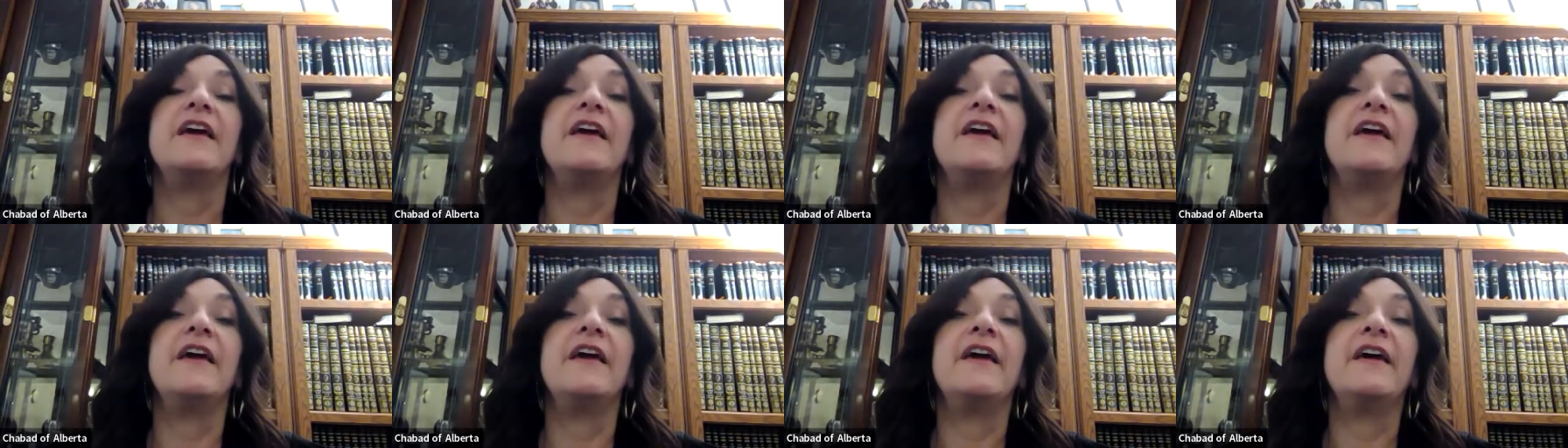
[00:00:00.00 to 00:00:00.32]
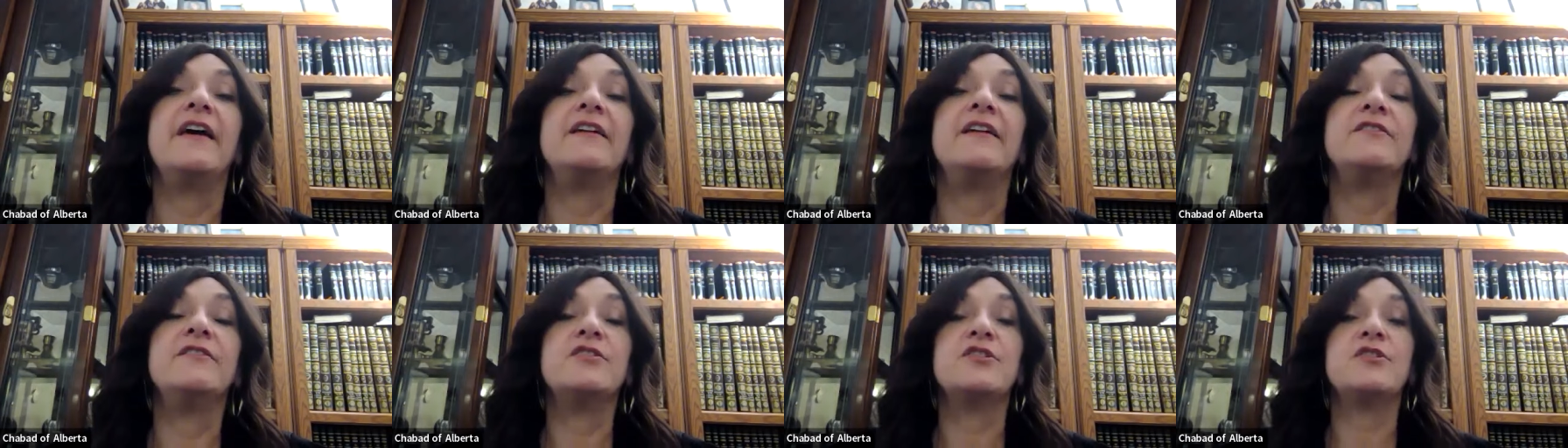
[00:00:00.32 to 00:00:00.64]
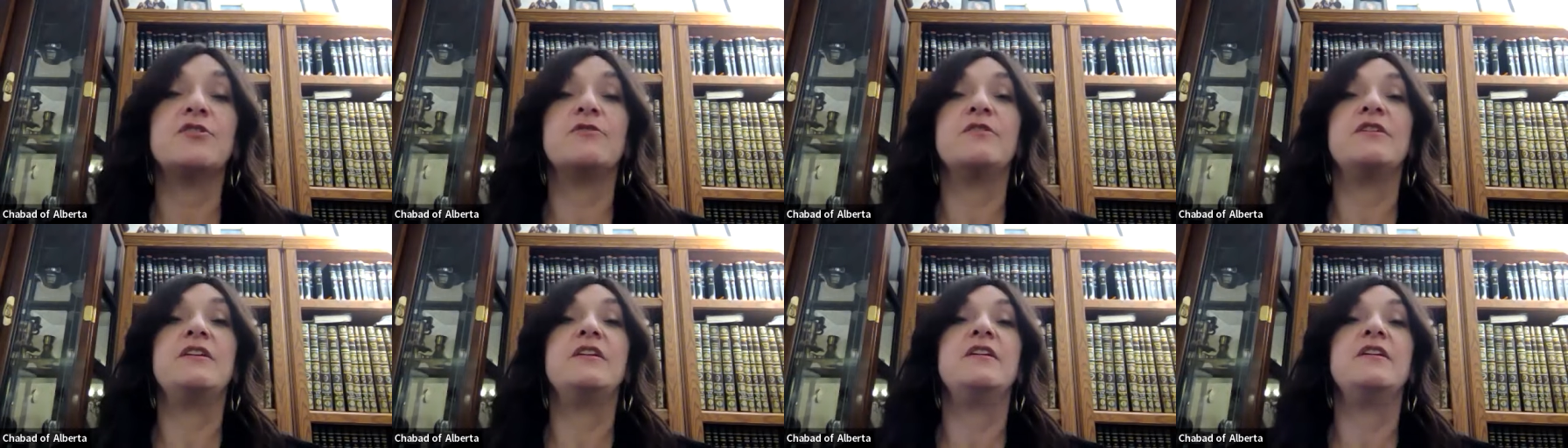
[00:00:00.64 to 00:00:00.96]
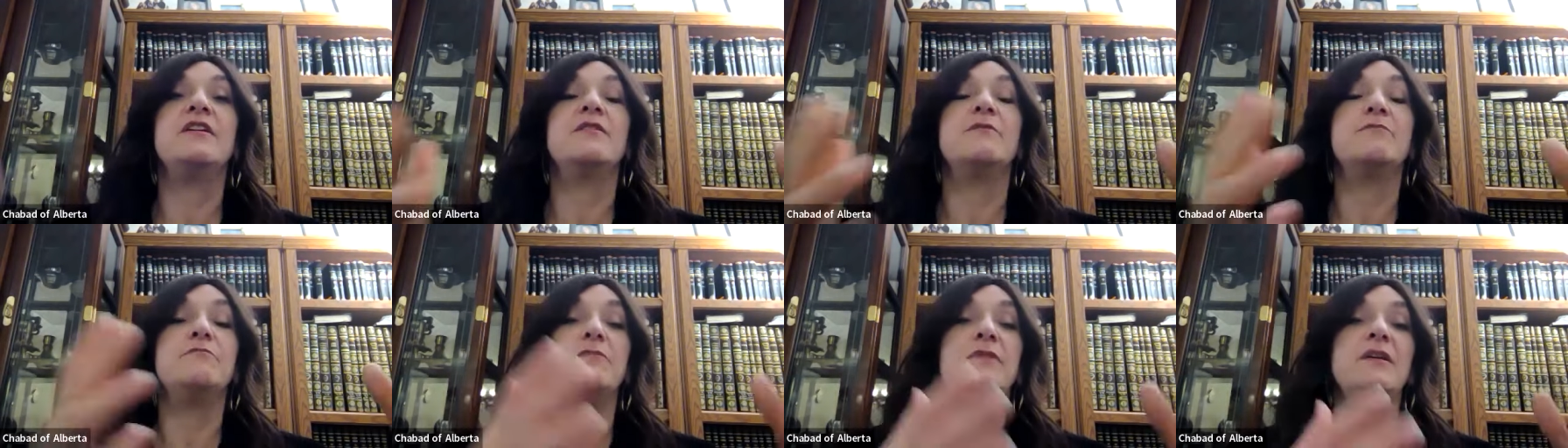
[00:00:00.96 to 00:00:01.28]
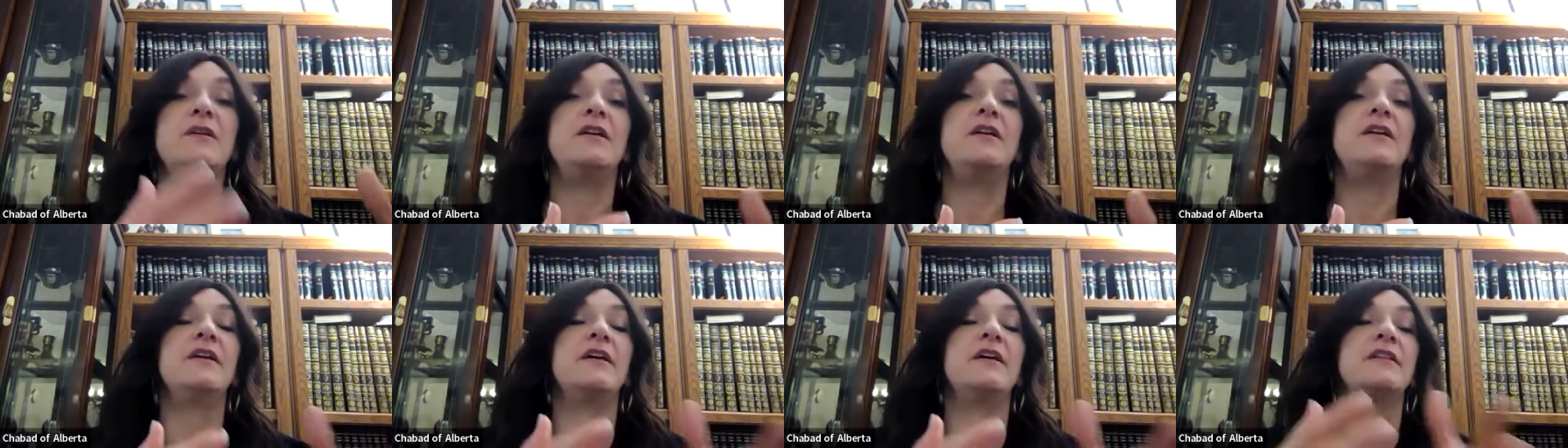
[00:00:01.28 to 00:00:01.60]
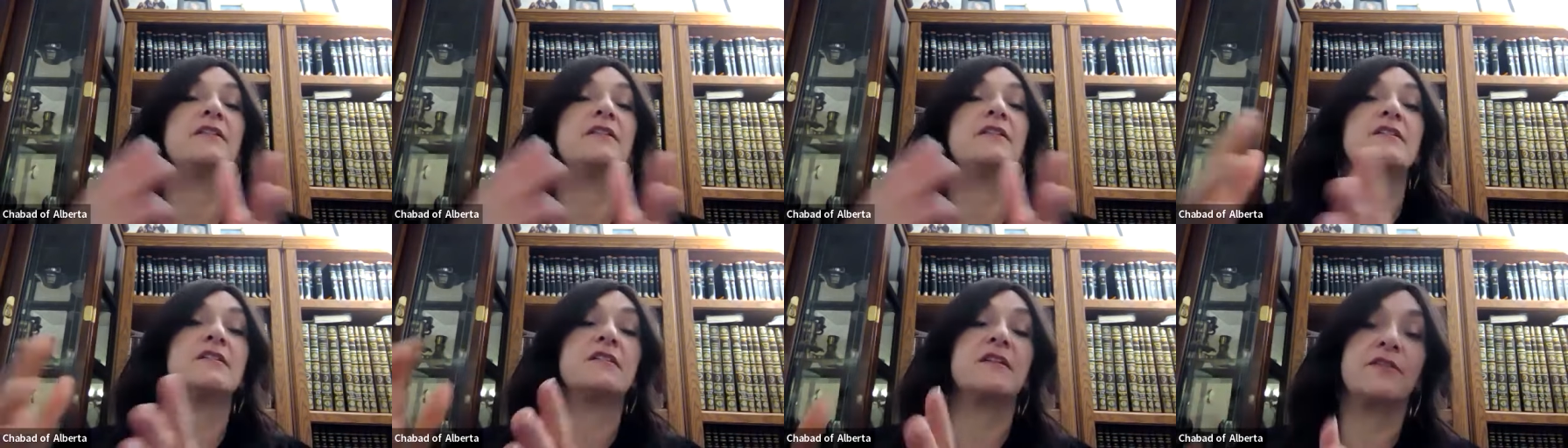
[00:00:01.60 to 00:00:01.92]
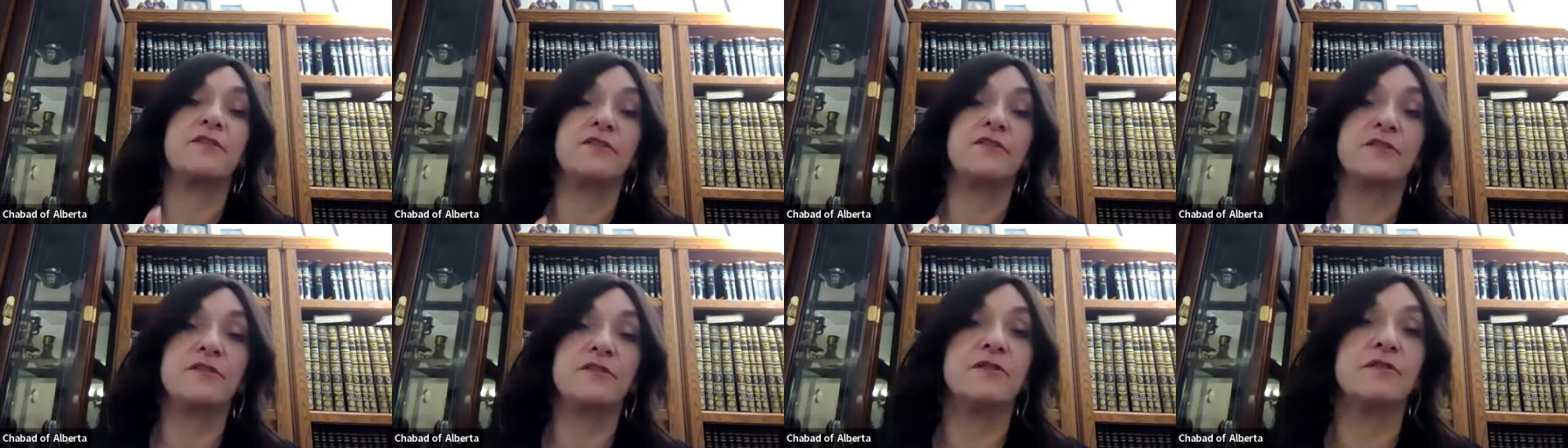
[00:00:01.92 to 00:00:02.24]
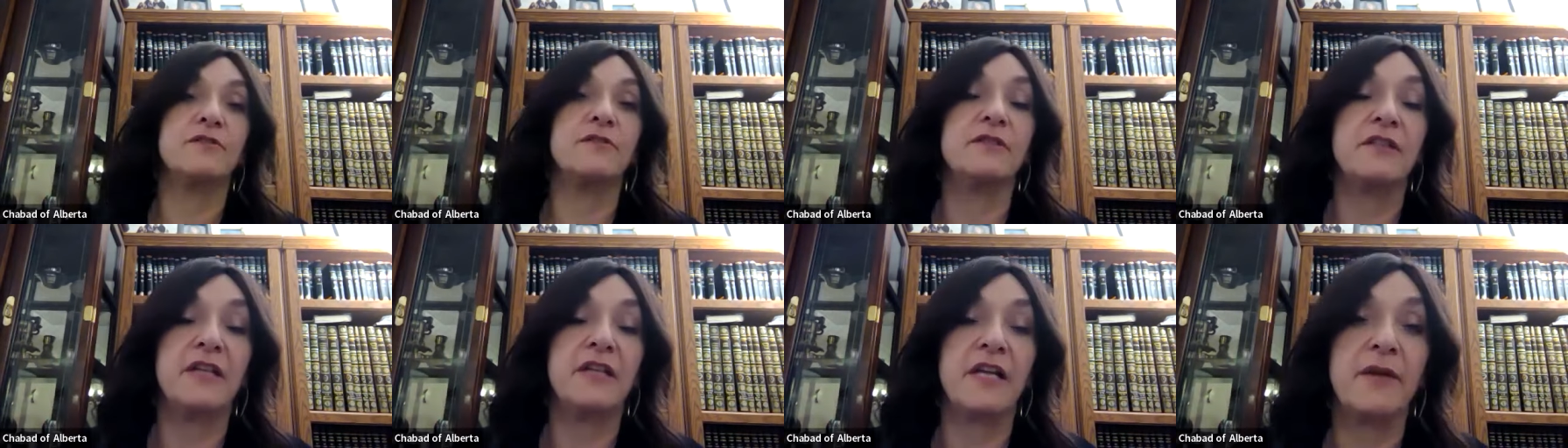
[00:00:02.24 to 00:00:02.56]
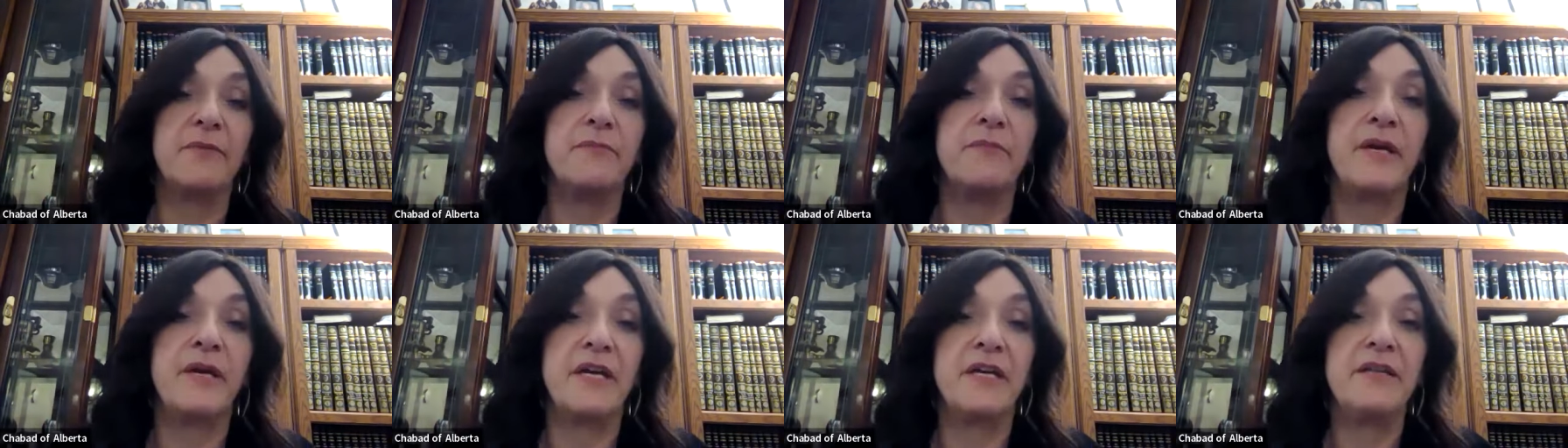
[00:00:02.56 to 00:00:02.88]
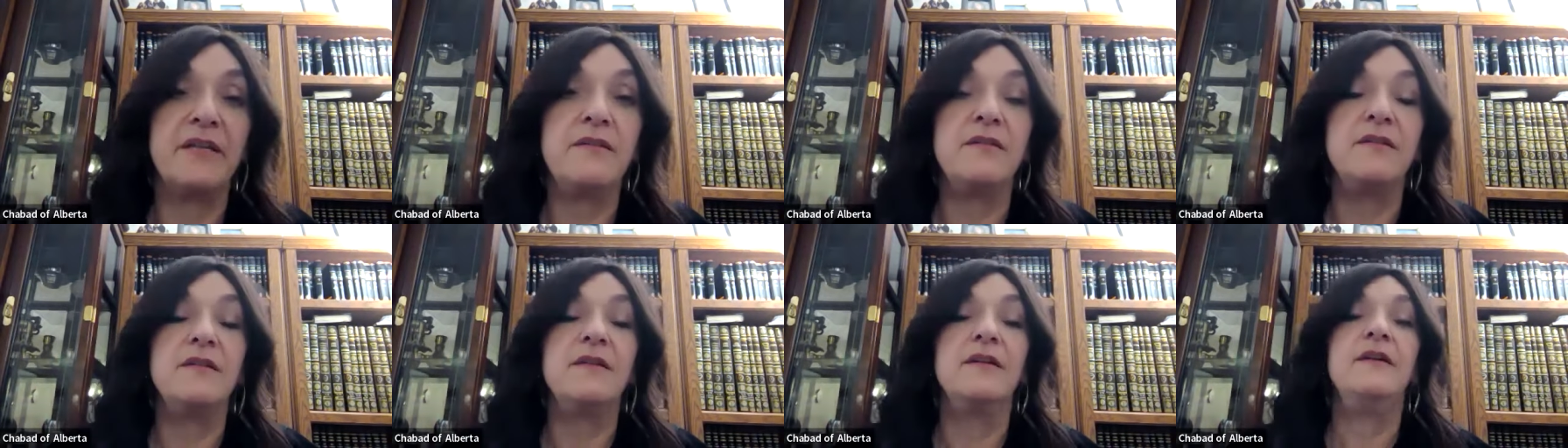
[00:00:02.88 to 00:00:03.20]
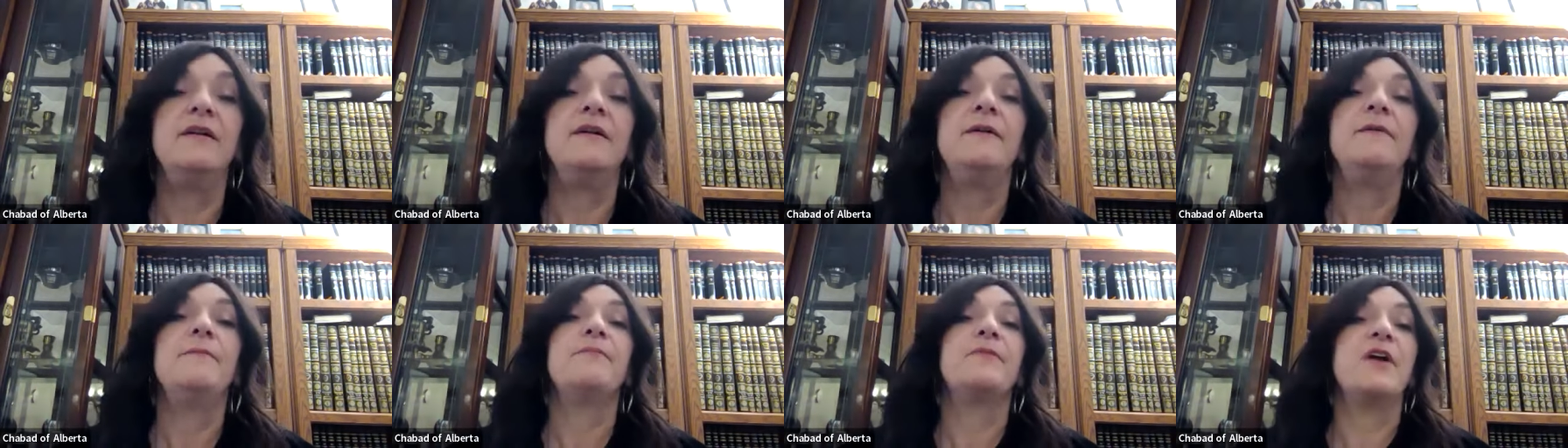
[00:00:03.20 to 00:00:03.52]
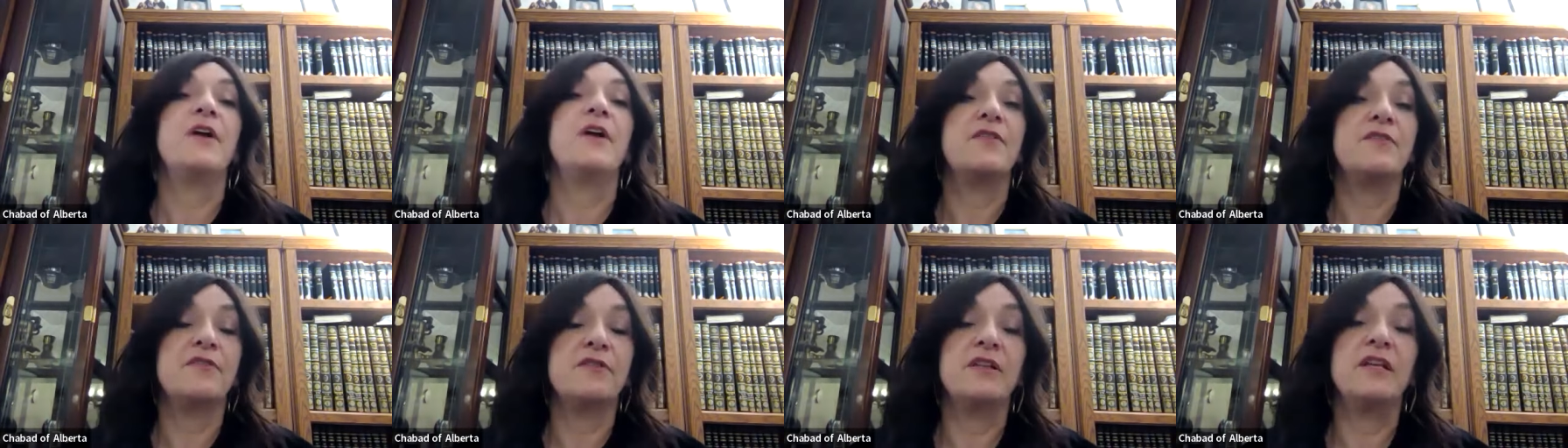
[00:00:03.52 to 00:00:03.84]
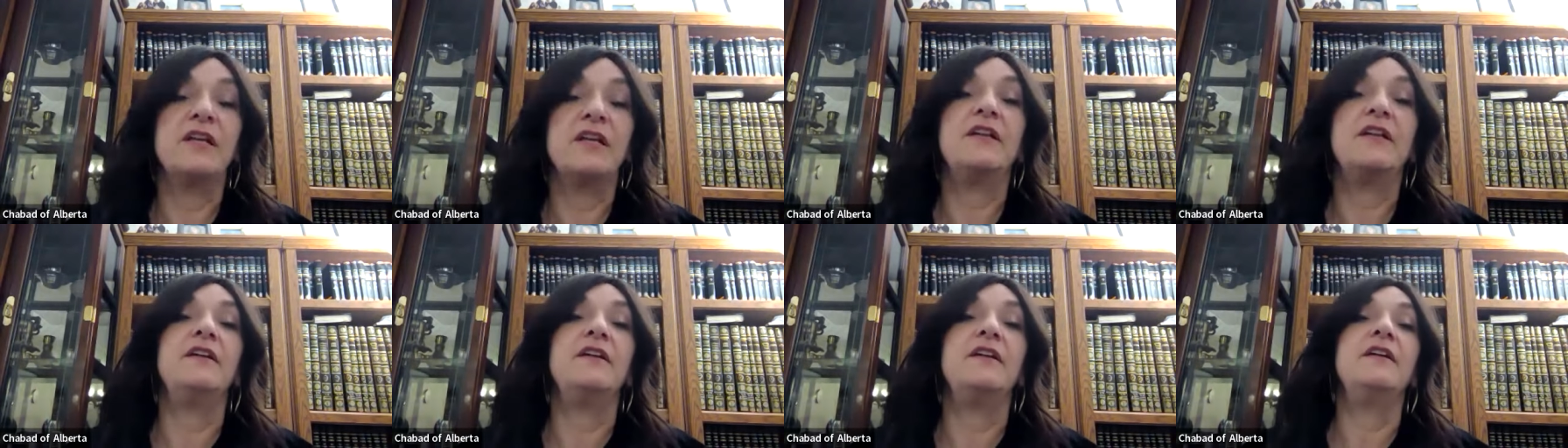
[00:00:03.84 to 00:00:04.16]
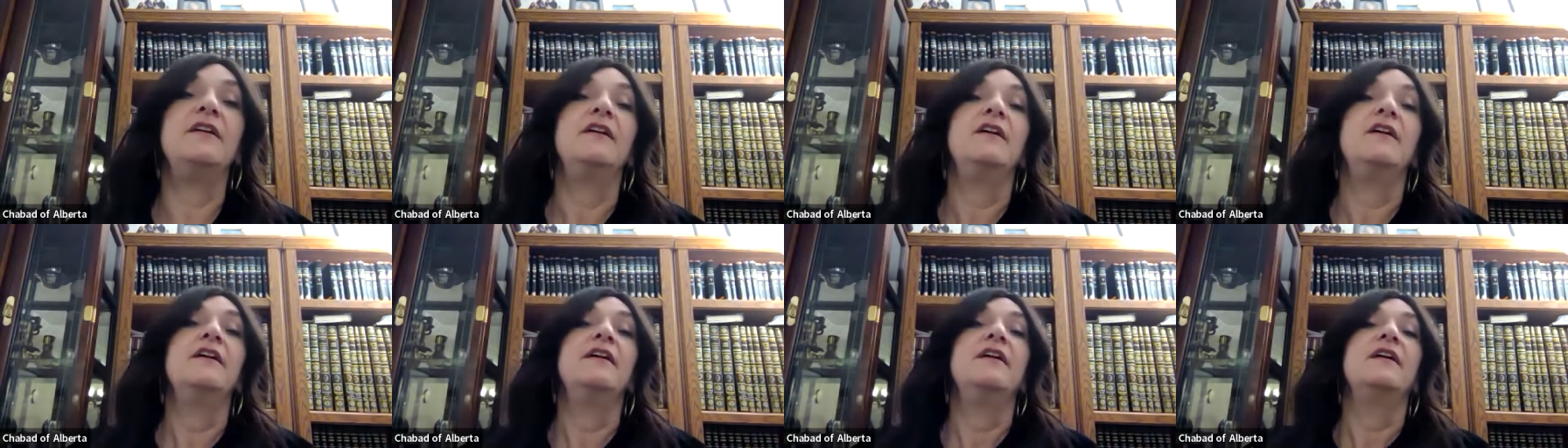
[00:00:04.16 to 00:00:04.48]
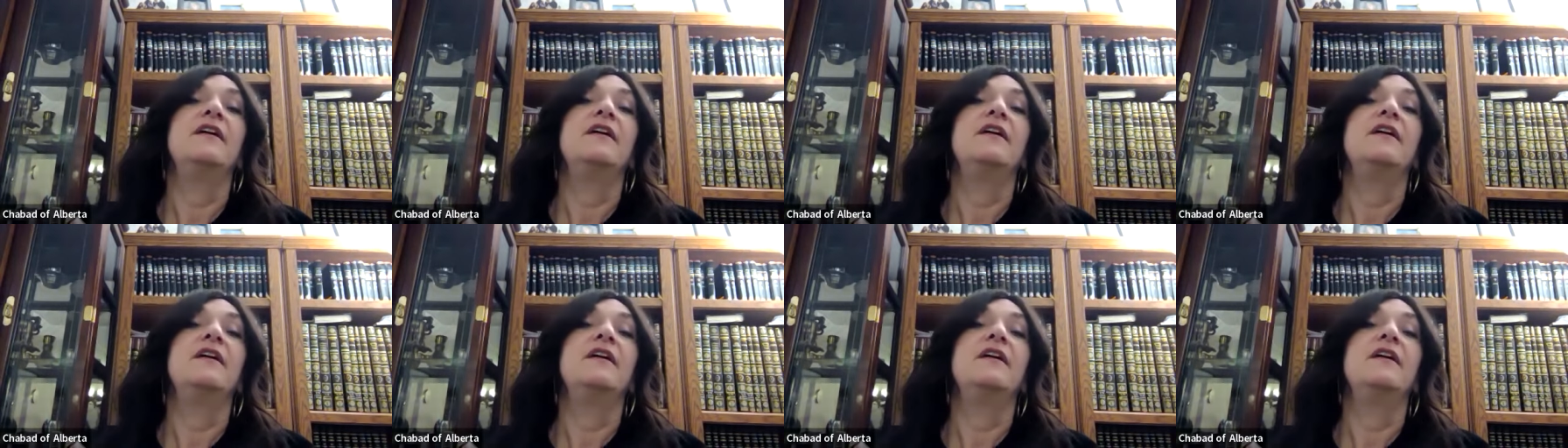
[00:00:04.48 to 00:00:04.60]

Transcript: And so here, me and this other girl that I met, the other lady,